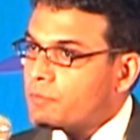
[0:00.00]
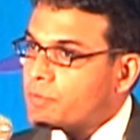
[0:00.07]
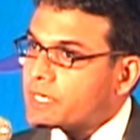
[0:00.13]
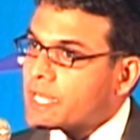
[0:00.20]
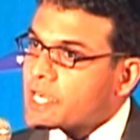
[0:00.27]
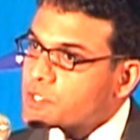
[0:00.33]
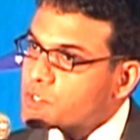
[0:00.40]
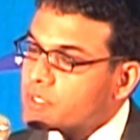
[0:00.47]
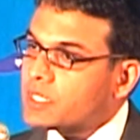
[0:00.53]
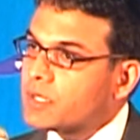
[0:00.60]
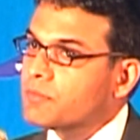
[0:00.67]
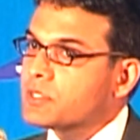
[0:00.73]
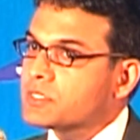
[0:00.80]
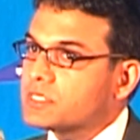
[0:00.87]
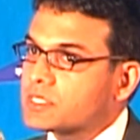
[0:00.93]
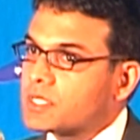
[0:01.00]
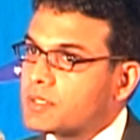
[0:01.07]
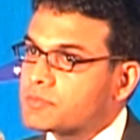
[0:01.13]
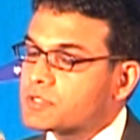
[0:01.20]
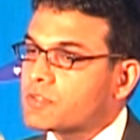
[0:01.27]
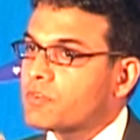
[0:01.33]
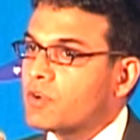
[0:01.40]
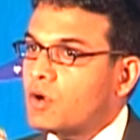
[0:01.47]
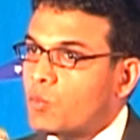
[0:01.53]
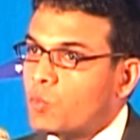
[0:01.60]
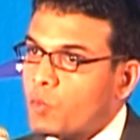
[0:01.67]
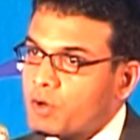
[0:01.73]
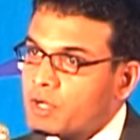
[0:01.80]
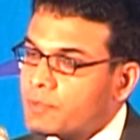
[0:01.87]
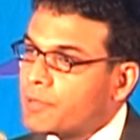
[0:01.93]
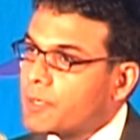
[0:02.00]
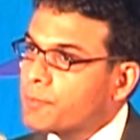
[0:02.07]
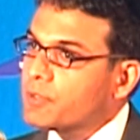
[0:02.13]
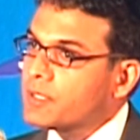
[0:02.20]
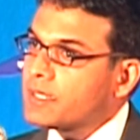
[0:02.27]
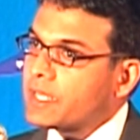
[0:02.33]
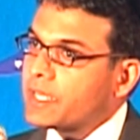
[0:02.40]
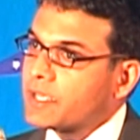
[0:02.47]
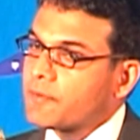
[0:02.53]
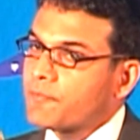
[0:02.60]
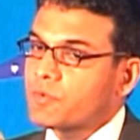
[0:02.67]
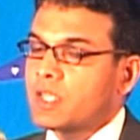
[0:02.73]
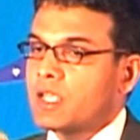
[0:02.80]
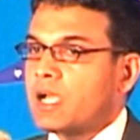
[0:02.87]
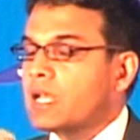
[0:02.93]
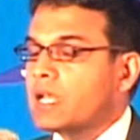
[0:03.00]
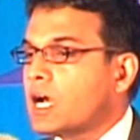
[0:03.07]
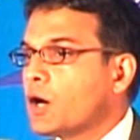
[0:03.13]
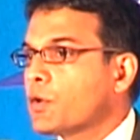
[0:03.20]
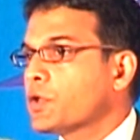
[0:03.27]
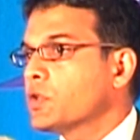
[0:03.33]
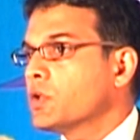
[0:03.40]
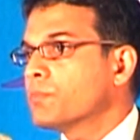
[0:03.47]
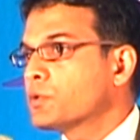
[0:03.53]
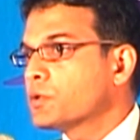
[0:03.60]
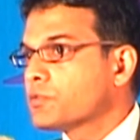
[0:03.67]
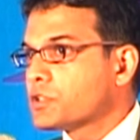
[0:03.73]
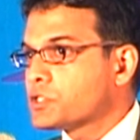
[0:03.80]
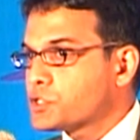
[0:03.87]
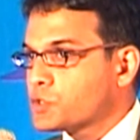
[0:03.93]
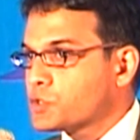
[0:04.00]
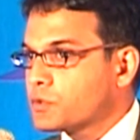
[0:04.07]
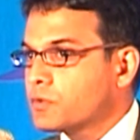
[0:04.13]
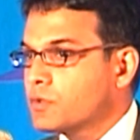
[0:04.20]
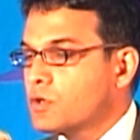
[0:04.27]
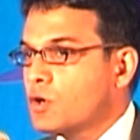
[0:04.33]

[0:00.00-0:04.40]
but actual numbers in terms of what did people like and how can you improve your show?